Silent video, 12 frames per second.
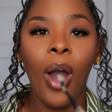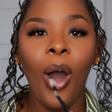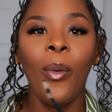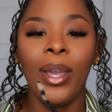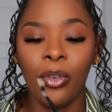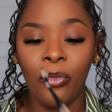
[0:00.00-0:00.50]

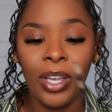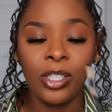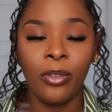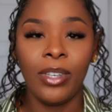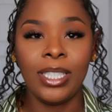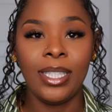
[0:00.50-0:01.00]
how
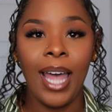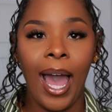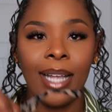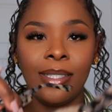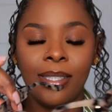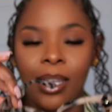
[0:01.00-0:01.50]
innovative is
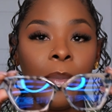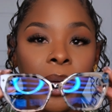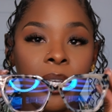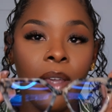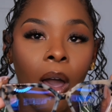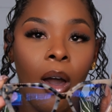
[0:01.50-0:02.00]
that?
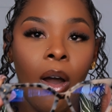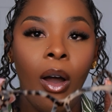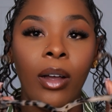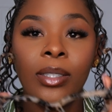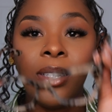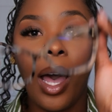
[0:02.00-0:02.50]
But y'all,
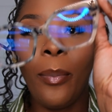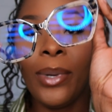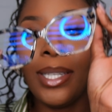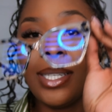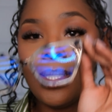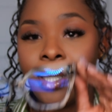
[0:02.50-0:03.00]
on top
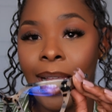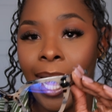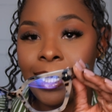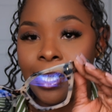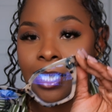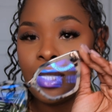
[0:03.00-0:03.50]
of these
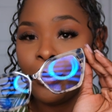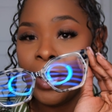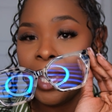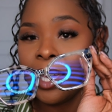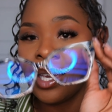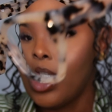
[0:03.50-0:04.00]
glasses
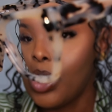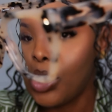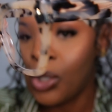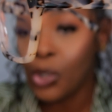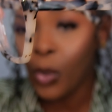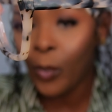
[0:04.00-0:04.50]
being
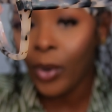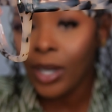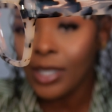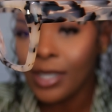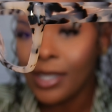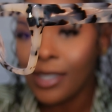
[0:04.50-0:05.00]

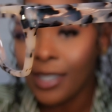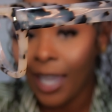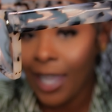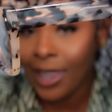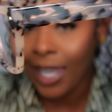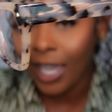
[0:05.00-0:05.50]
super
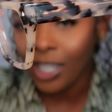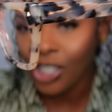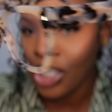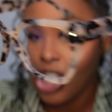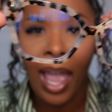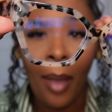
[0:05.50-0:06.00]

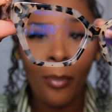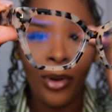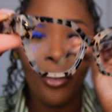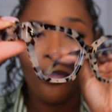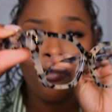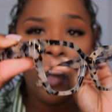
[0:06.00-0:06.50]
stylish and
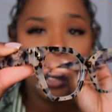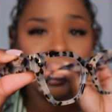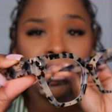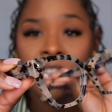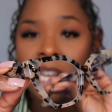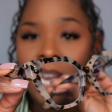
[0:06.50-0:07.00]

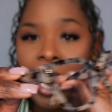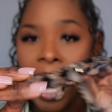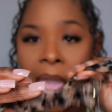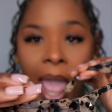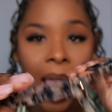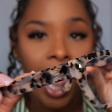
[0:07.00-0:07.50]

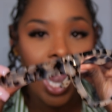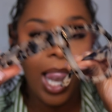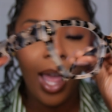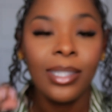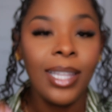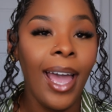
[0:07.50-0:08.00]

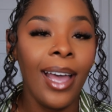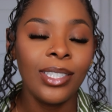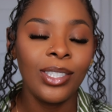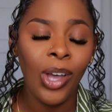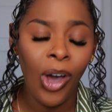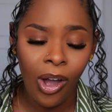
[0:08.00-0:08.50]
professional, let
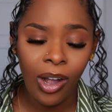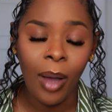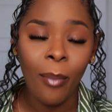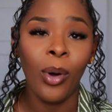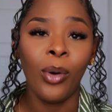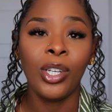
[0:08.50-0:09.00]
us talk
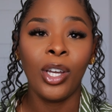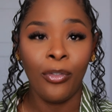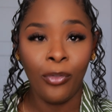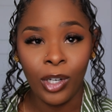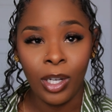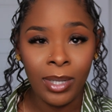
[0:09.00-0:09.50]
about the
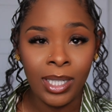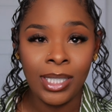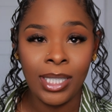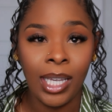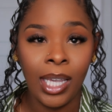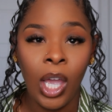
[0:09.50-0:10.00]

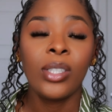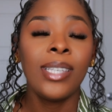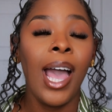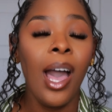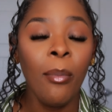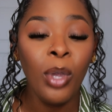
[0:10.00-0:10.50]
affordability.
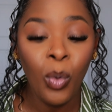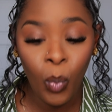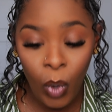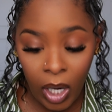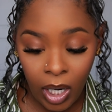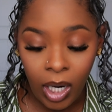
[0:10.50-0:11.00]
Tell me
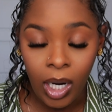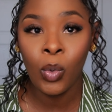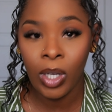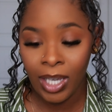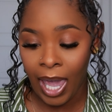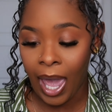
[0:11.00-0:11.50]
where you
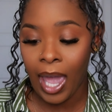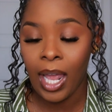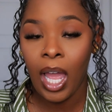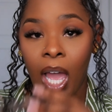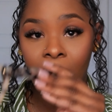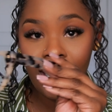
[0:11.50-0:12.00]
could get
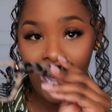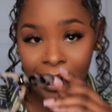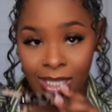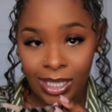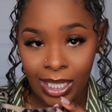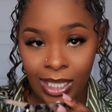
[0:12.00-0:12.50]

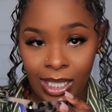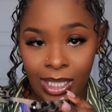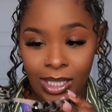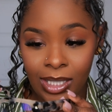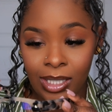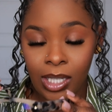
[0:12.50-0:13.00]
glasses like
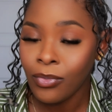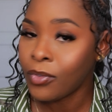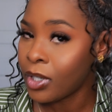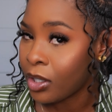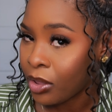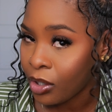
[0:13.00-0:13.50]
these
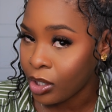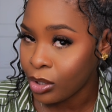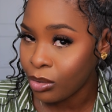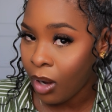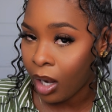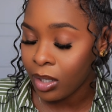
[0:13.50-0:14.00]
for
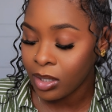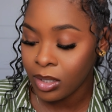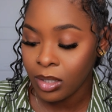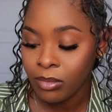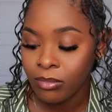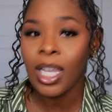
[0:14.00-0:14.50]

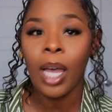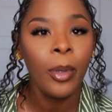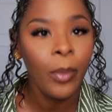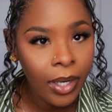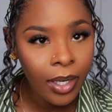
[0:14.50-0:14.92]
$32. Tell me where.